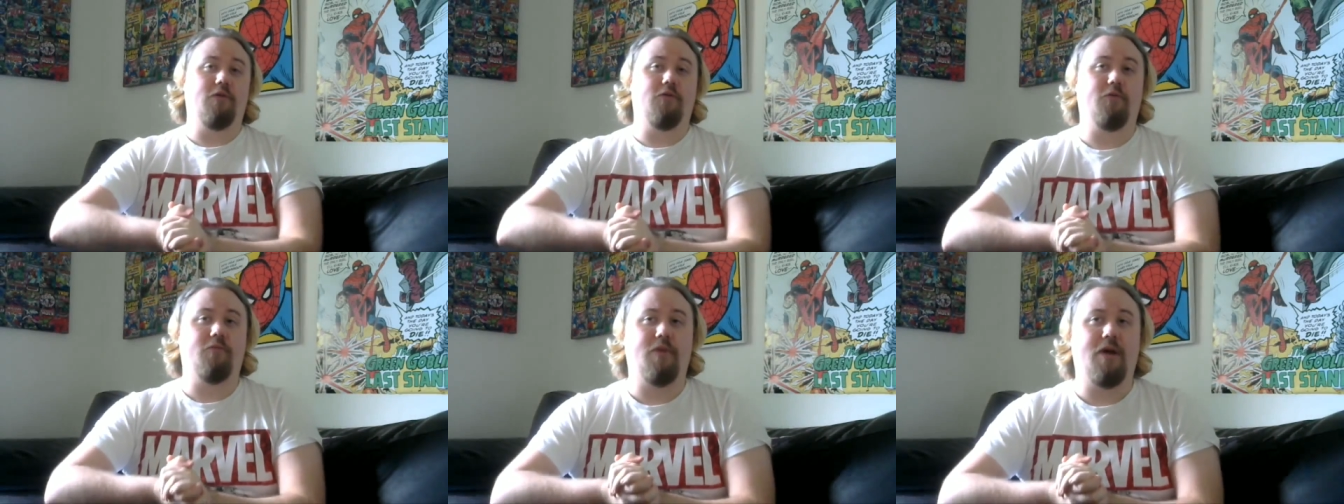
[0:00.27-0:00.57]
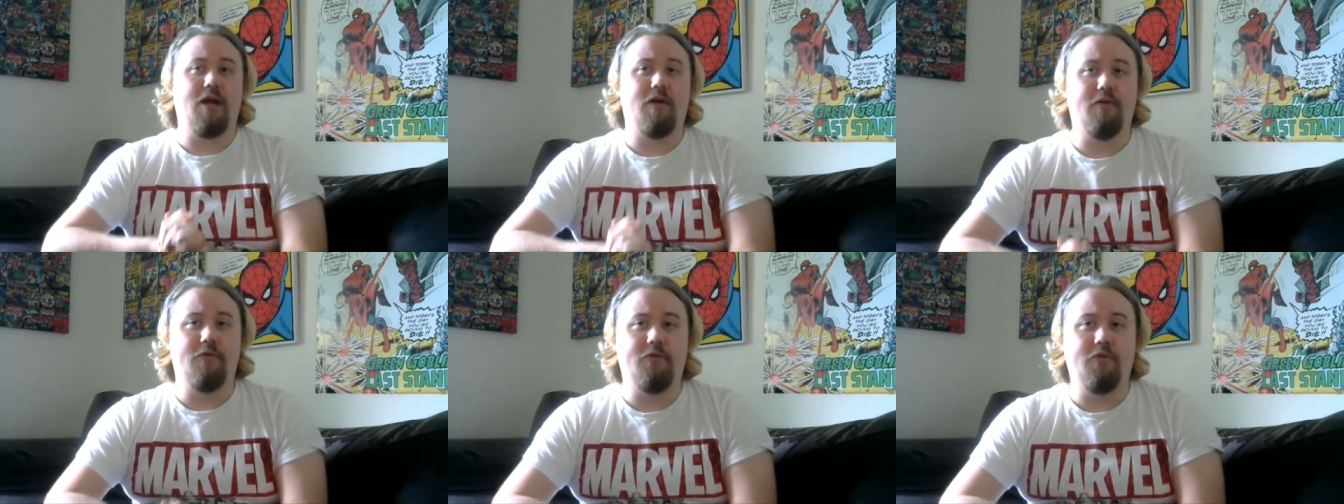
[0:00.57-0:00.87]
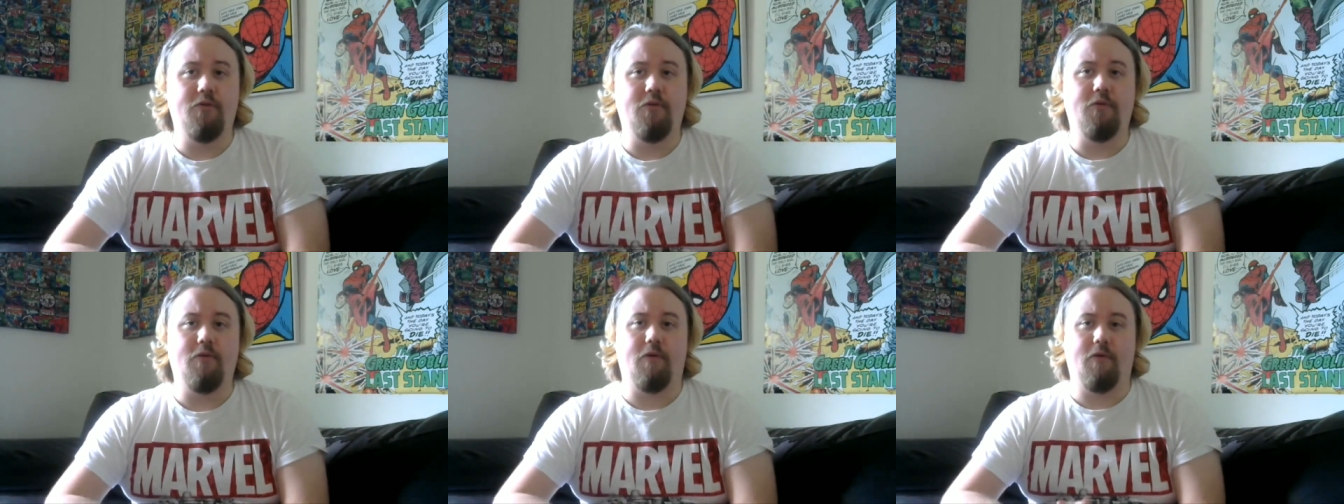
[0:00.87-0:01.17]
to my
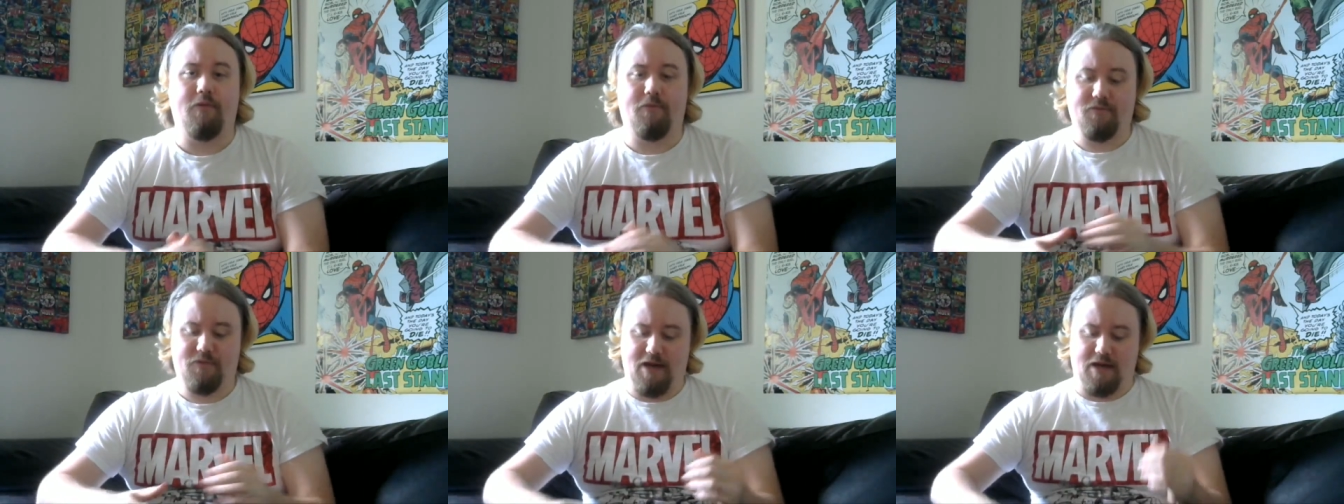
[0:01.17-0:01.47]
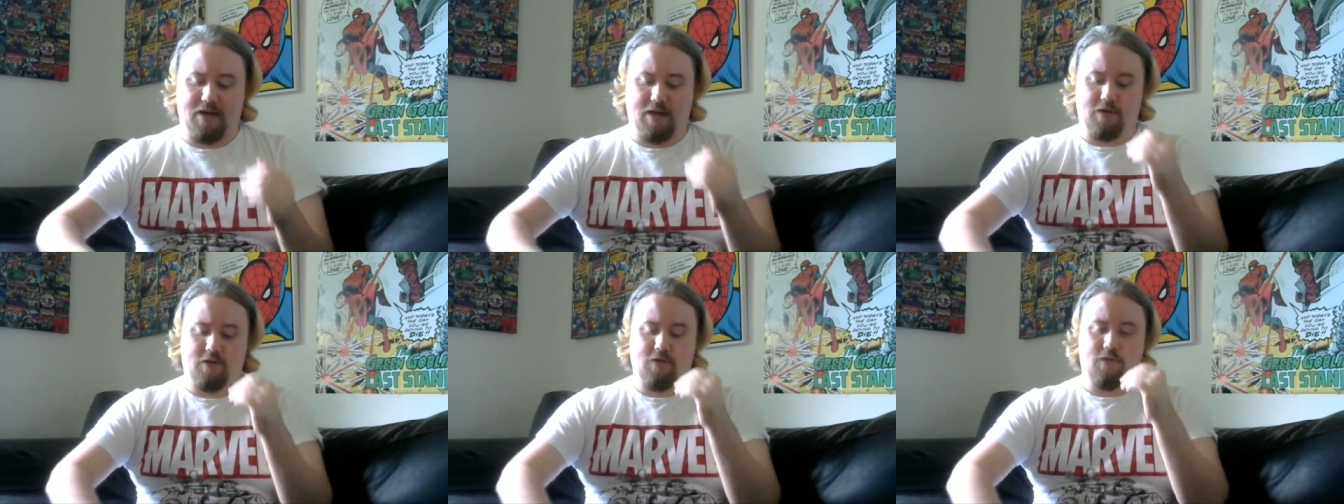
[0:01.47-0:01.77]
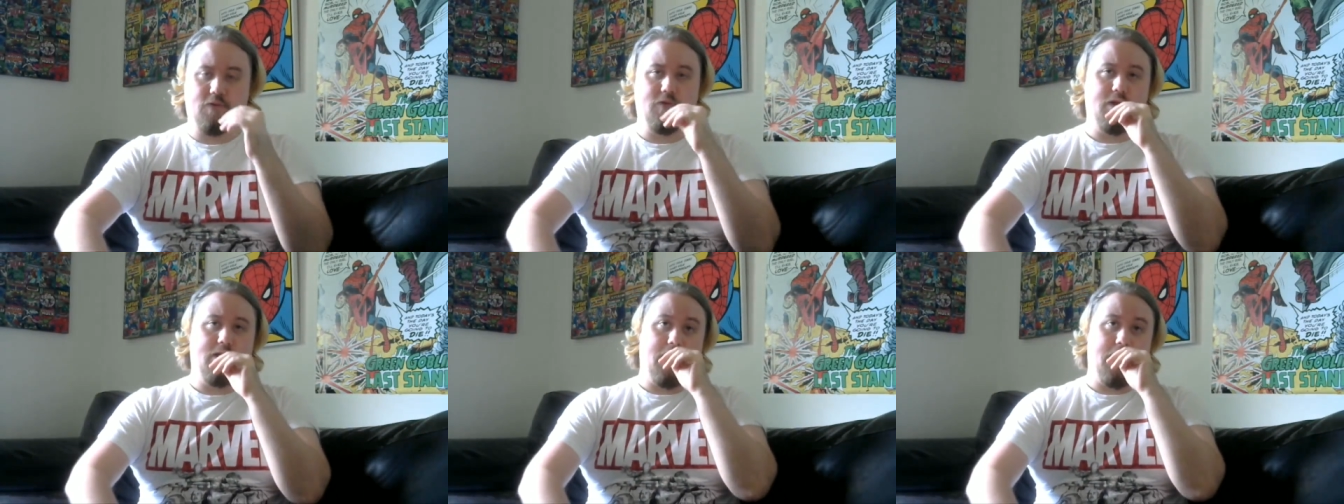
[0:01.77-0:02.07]
review of
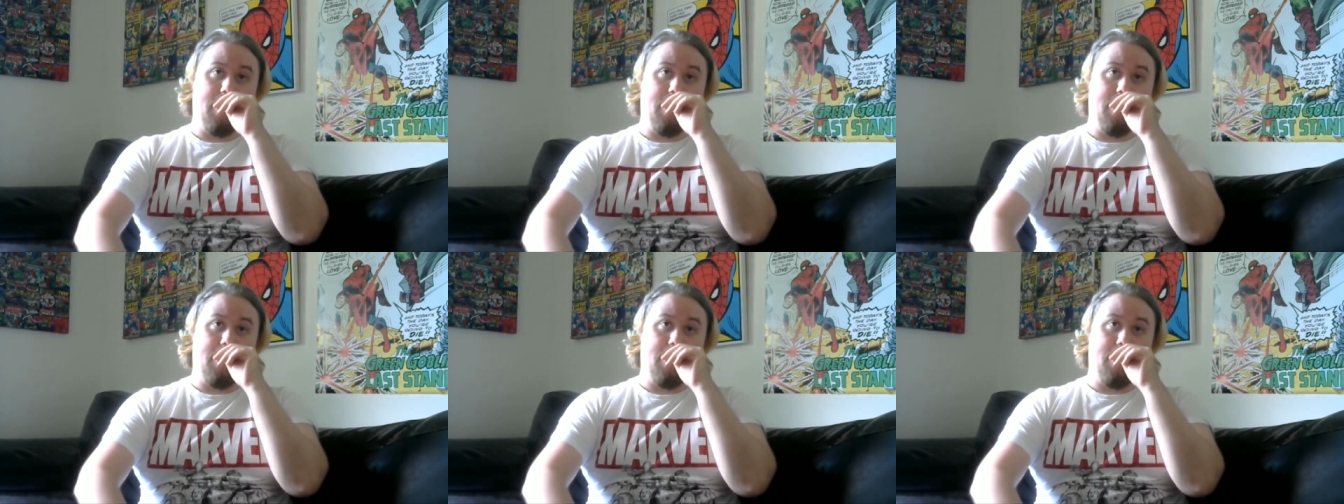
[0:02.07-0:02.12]
Kakegurui